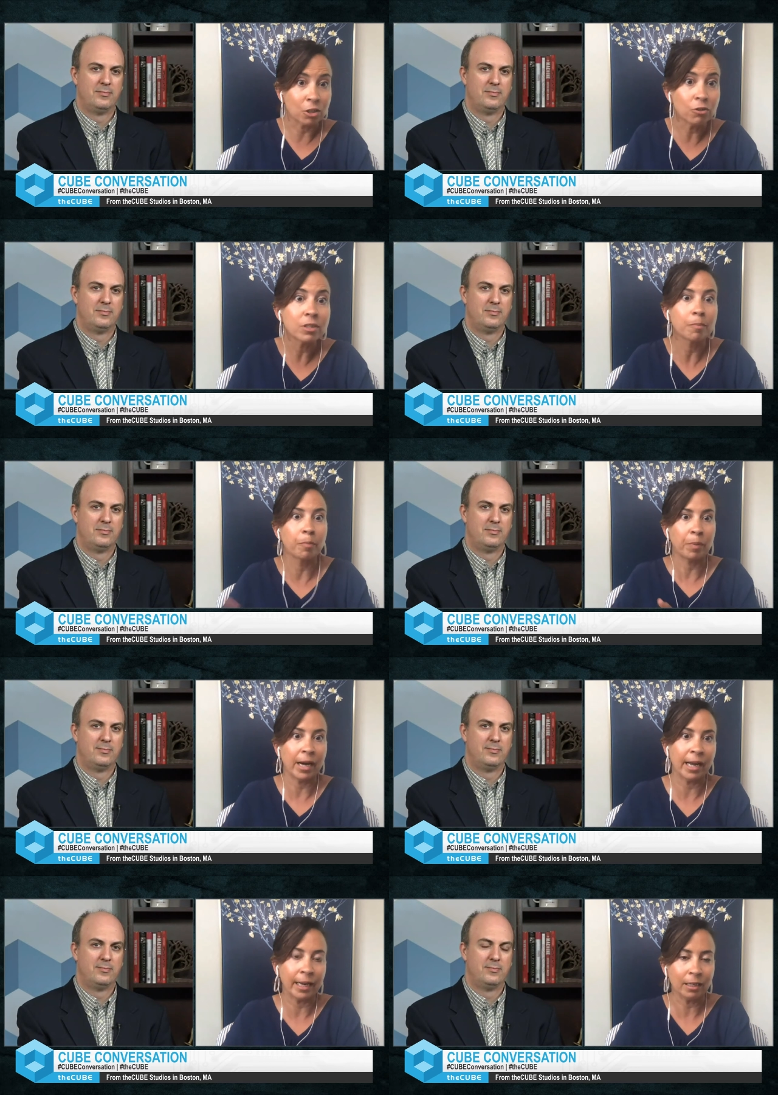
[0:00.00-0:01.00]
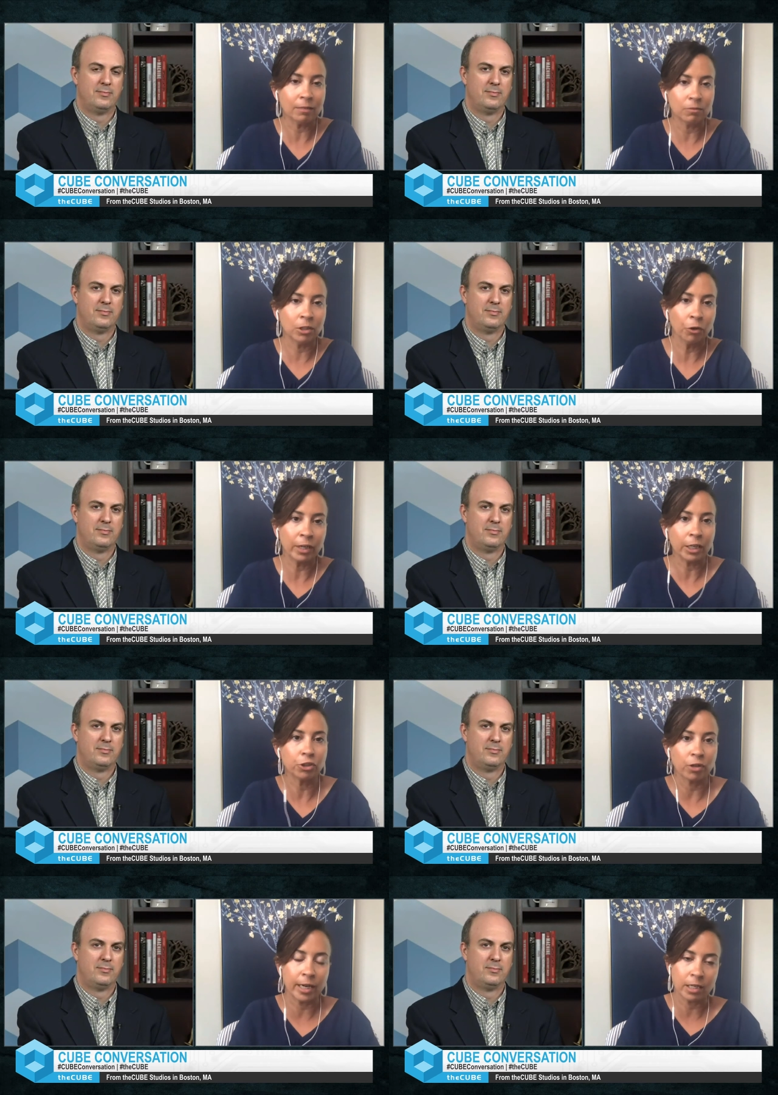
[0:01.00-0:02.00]
Speaker 1: use by, you know, getting
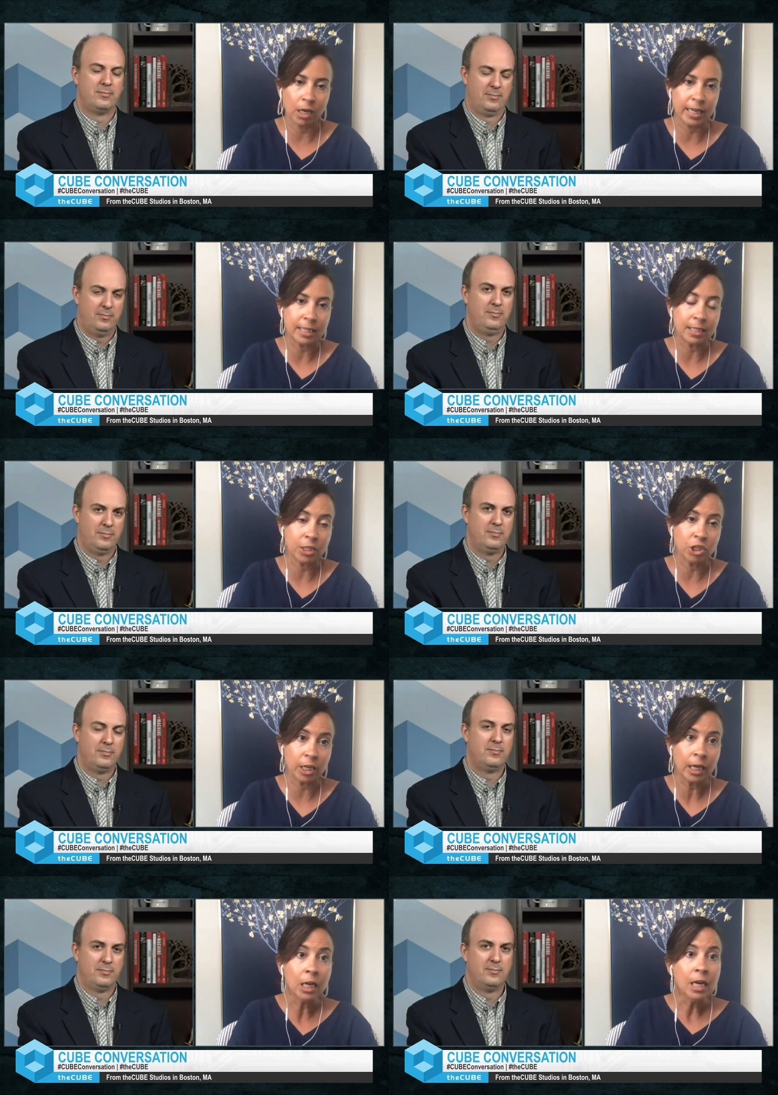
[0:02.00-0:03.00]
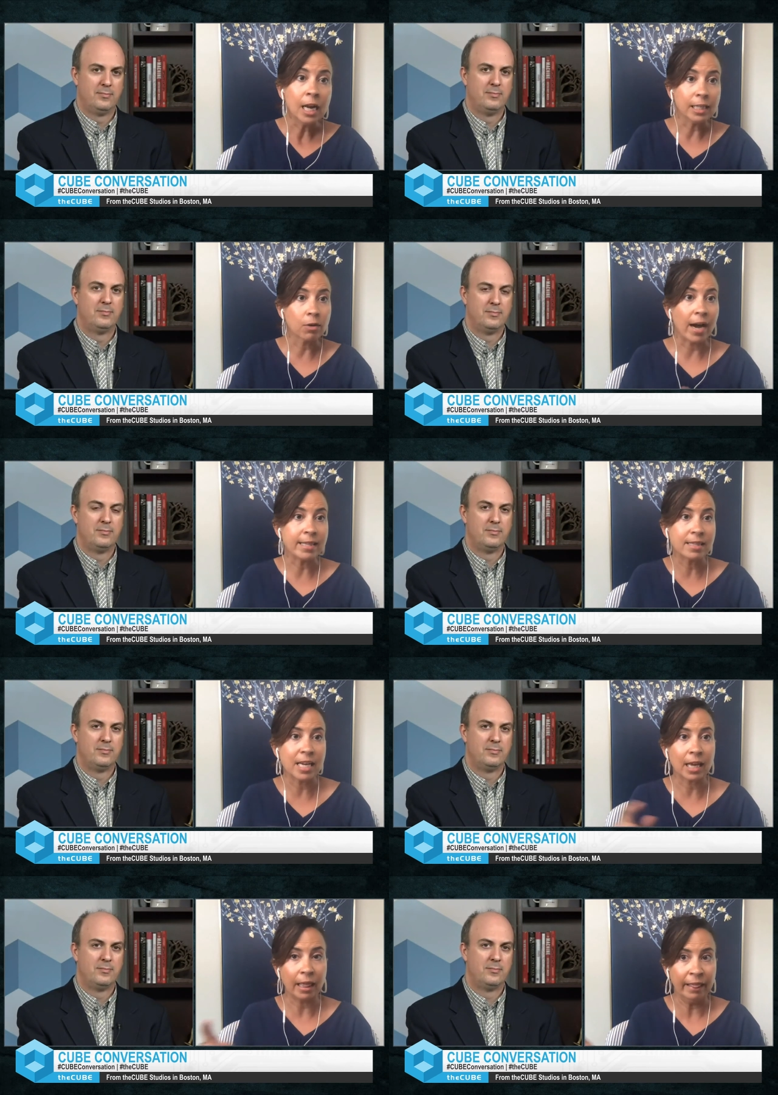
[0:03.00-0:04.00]
trained on A C G. And so I
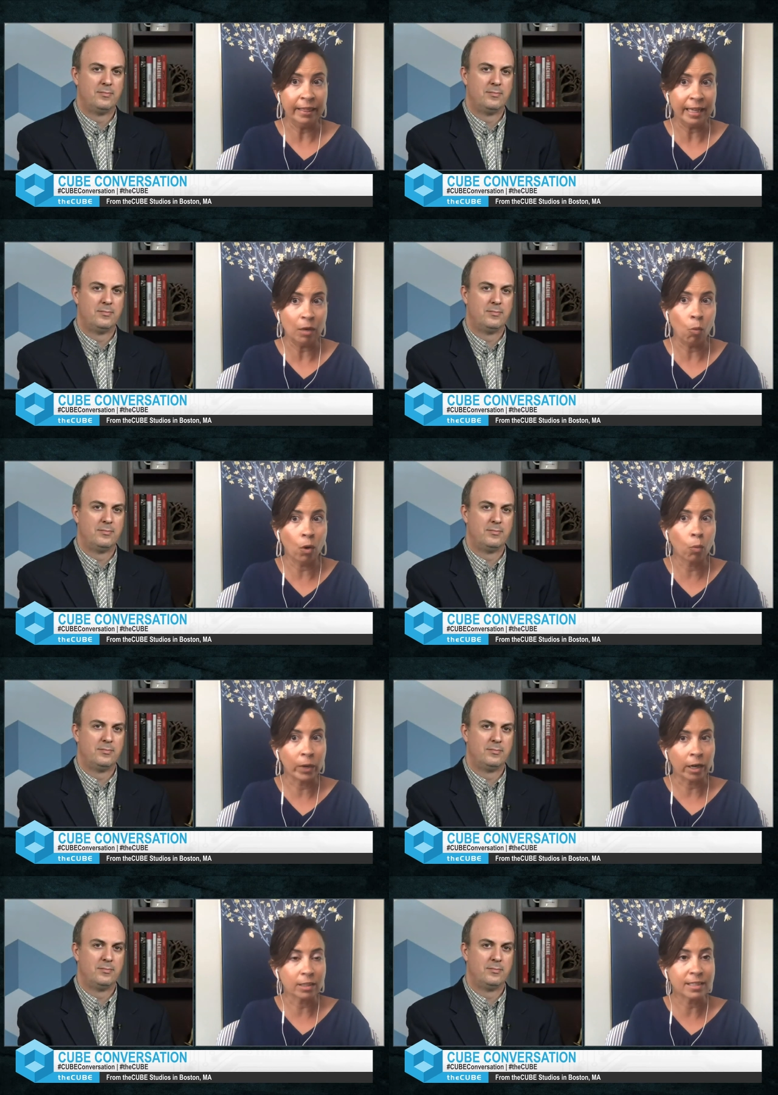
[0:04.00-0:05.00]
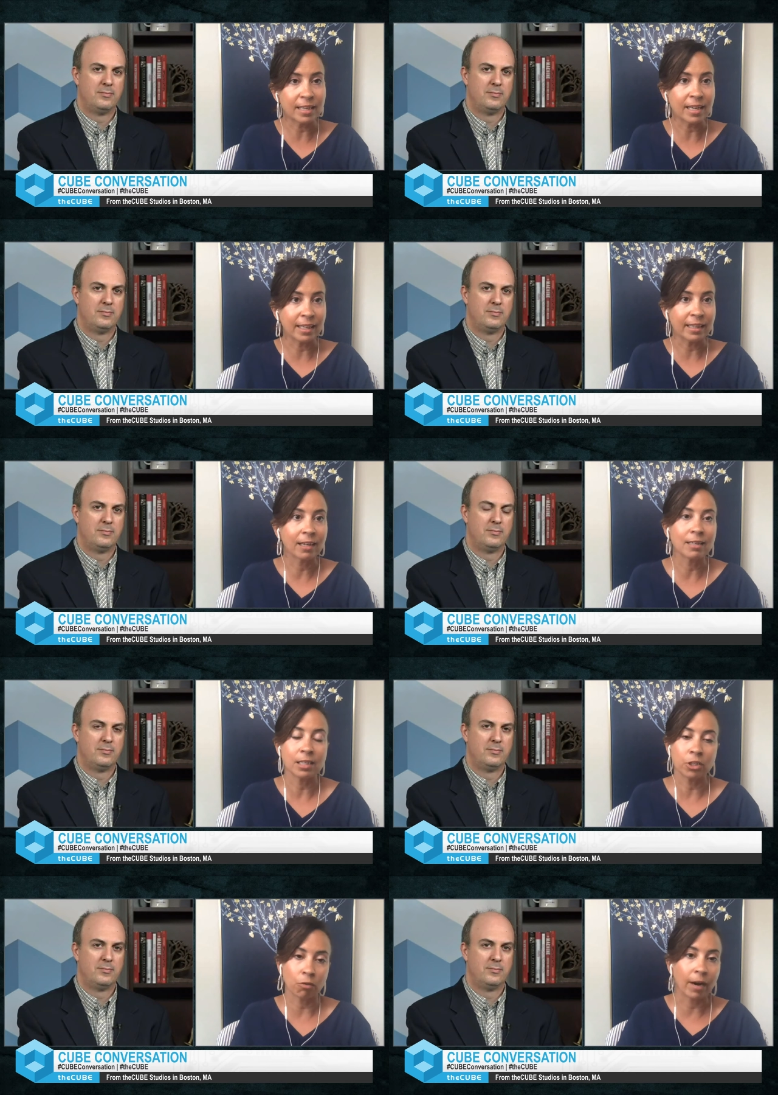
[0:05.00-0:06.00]
think that what we are seeing there is
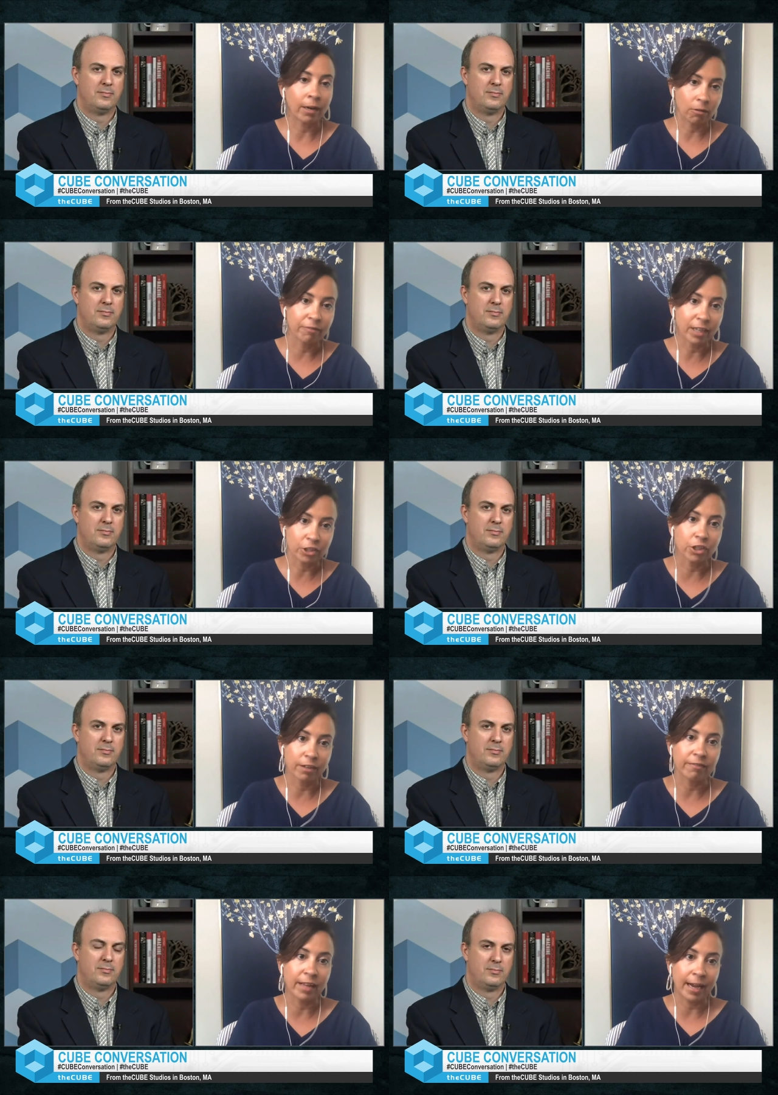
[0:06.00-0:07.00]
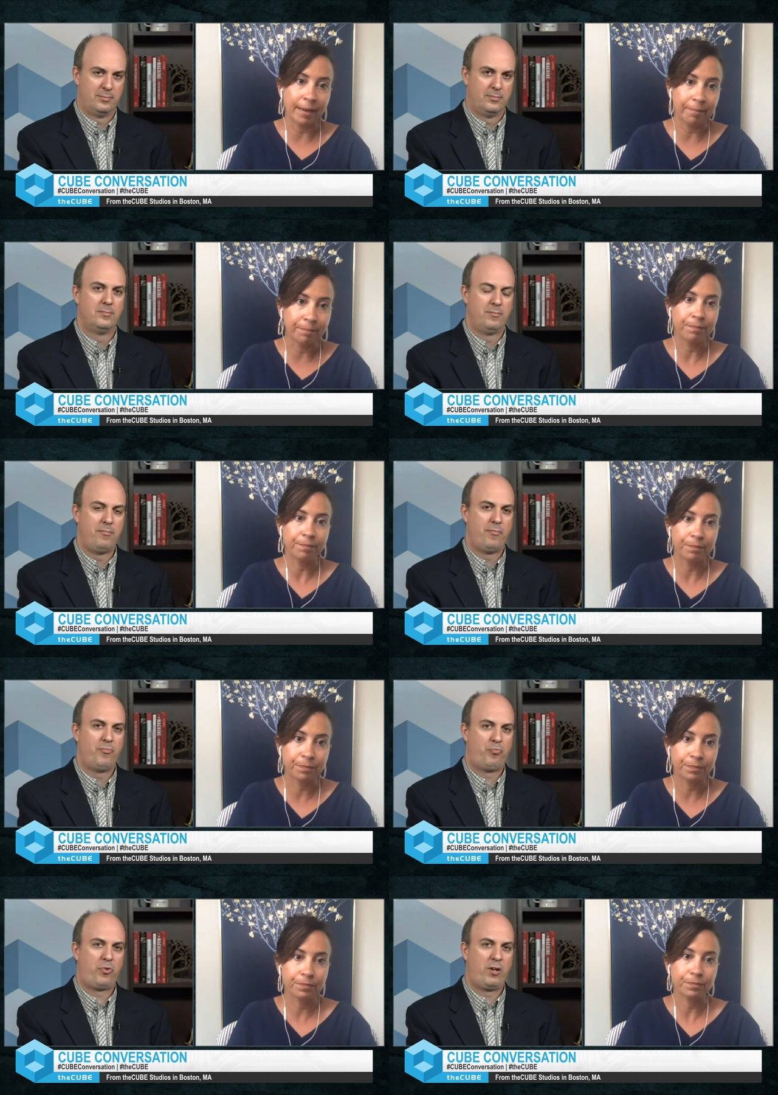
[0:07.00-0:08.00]
a direct reflection of that.
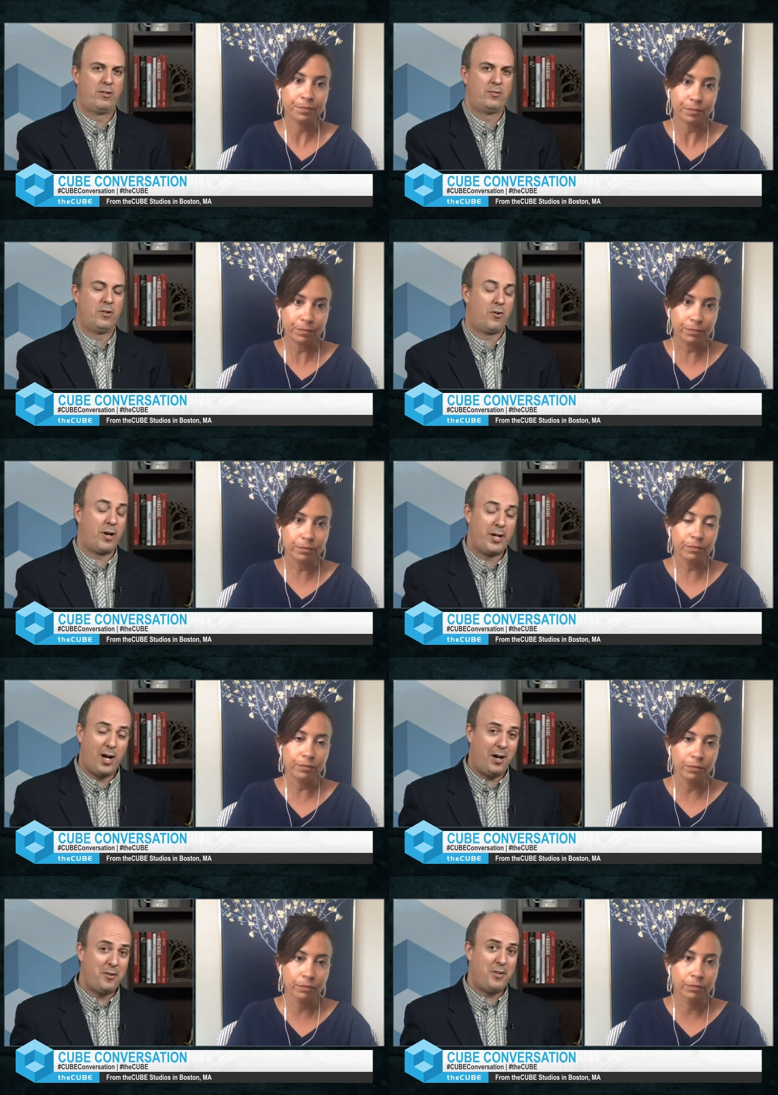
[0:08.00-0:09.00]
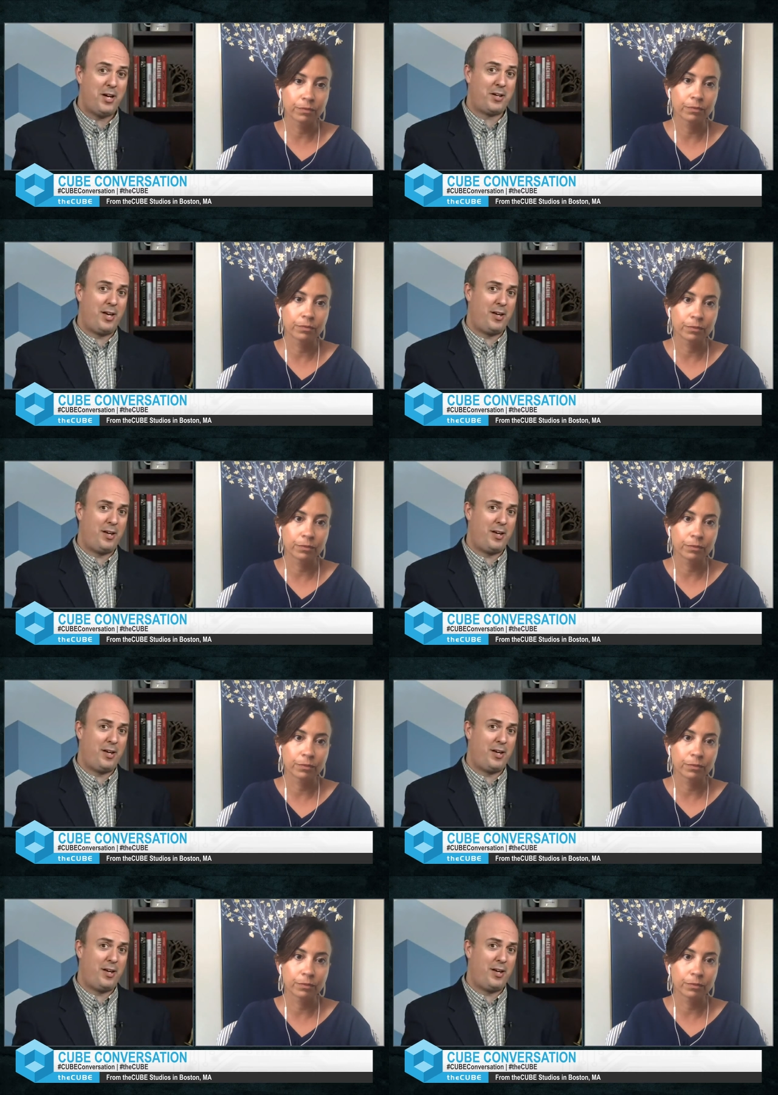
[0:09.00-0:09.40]
Speaker 2: All right. Uh, yeah,